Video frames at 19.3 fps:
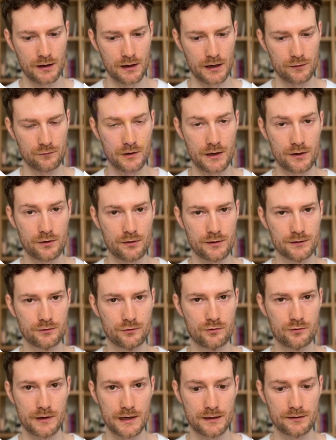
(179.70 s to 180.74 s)
and we are going to
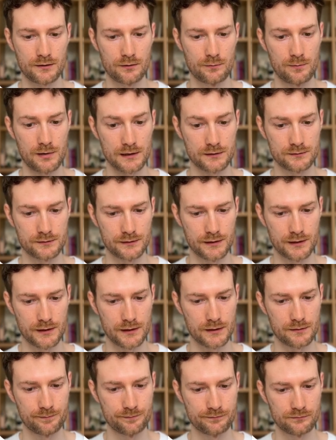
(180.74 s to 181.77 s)
create a button
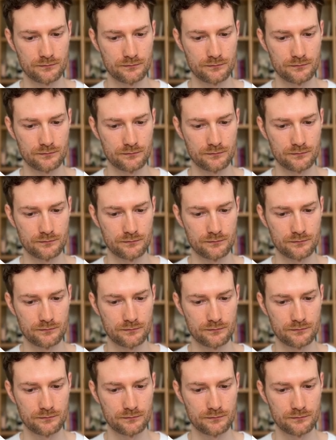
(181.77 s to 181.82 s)
here.